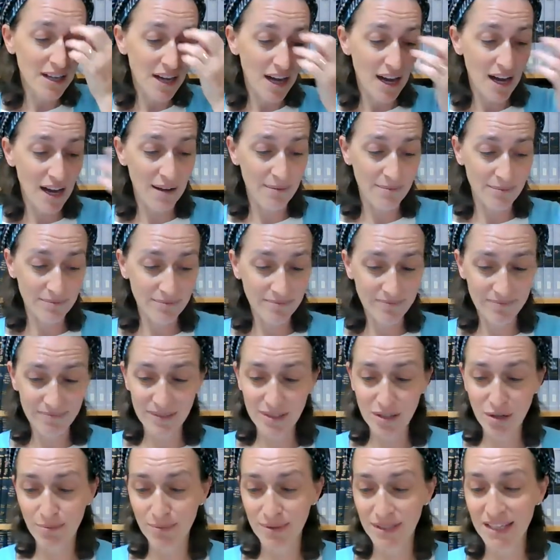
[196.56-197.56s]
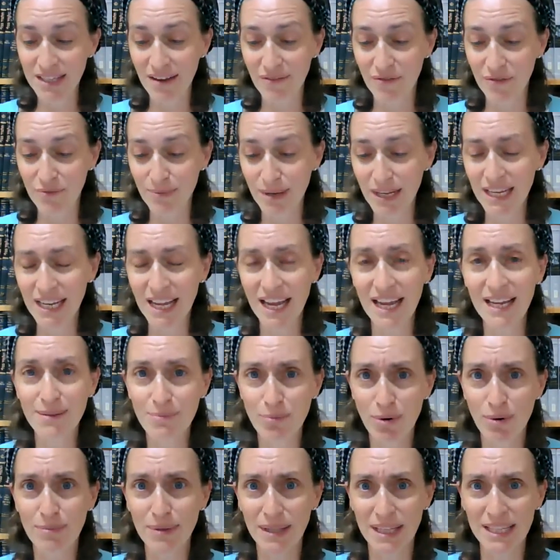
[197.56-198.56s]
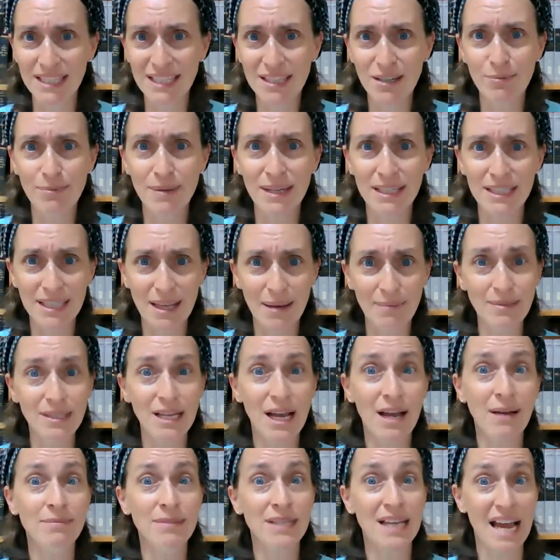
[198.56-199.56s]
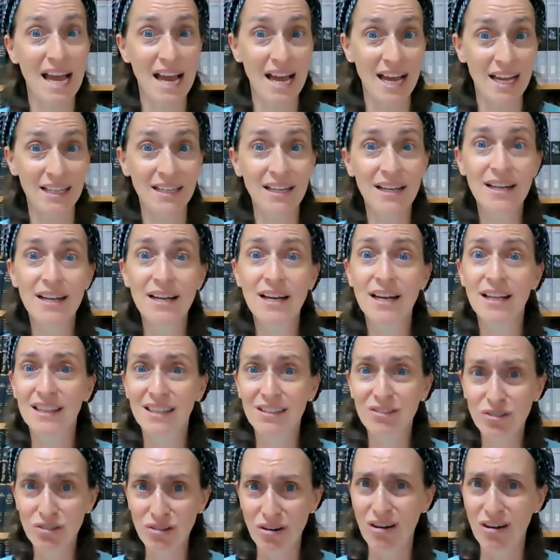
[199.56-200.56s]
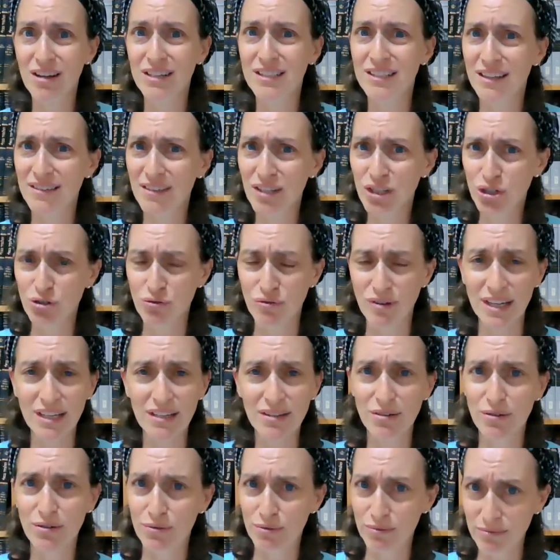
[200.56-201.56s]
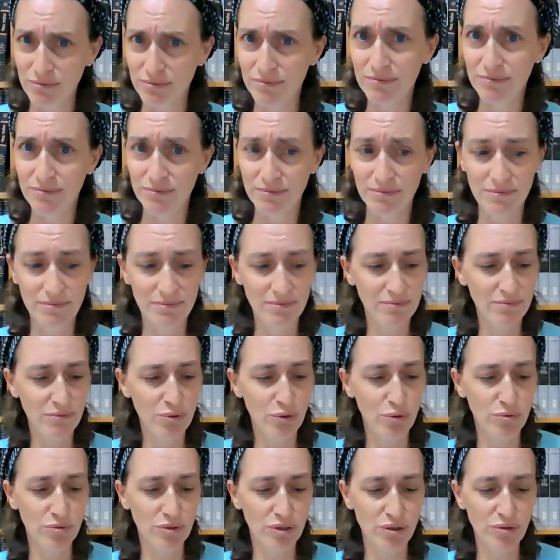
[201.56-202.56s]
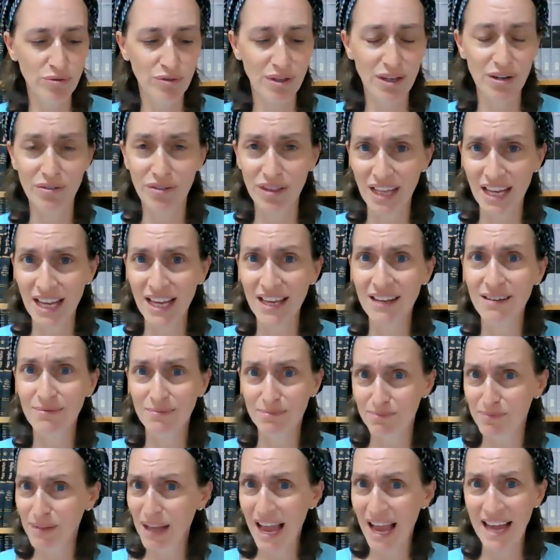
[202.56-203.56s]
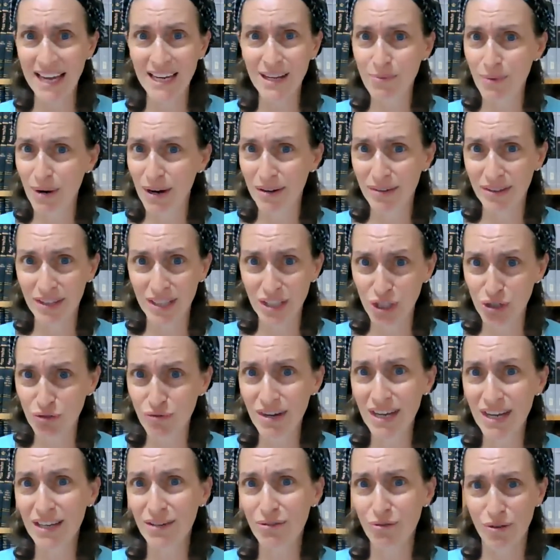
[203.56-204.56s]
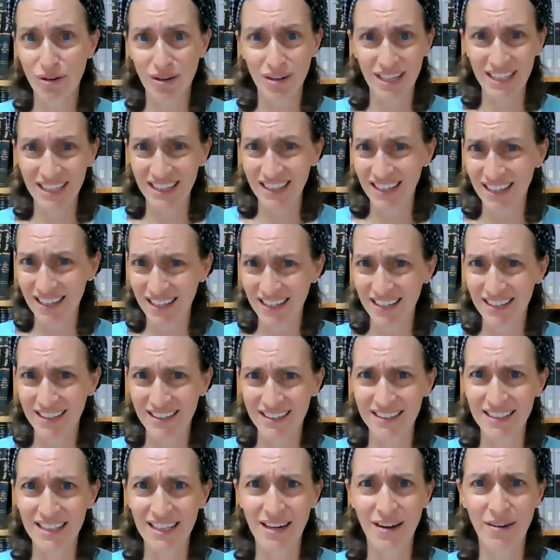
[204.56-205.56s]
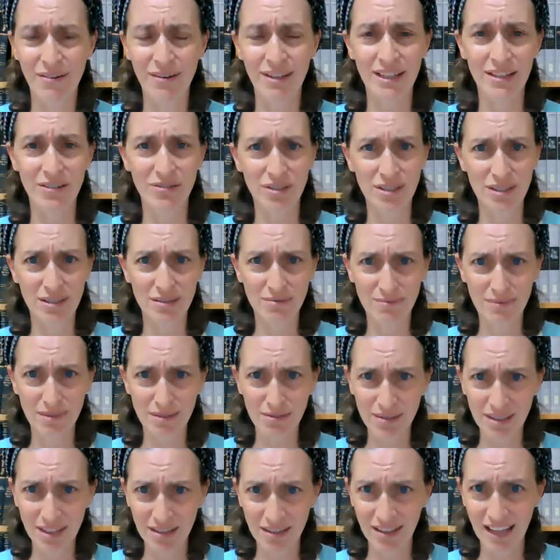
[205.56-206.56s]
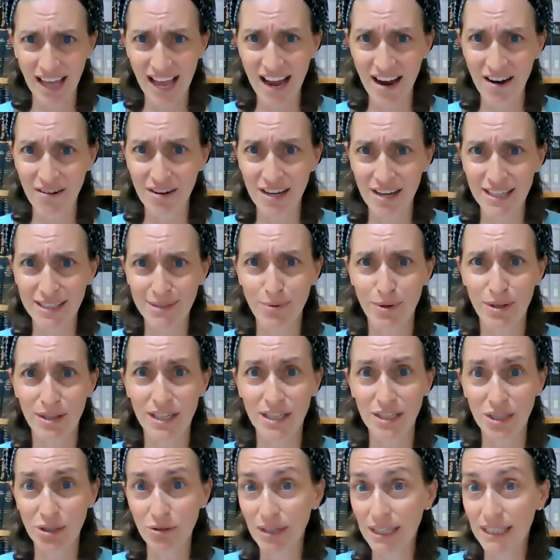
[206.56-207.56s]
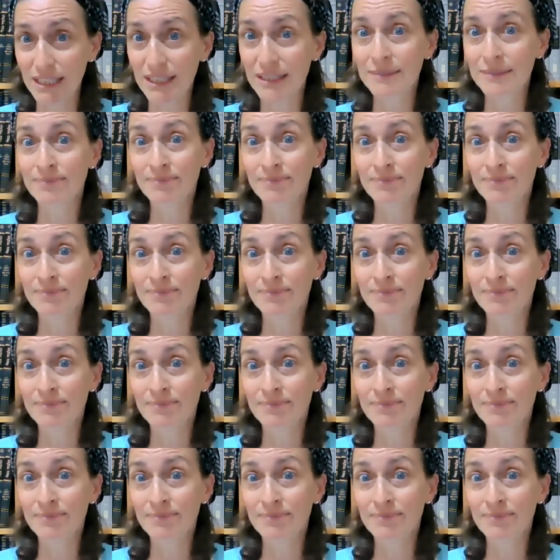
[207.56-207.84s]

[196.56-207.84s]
Um, it's almost never meeting anymore, but they still meet sometimes. And there's dogs on the street who who do their thing anywhere in the street or in the, you know, and there's little areas where they do it.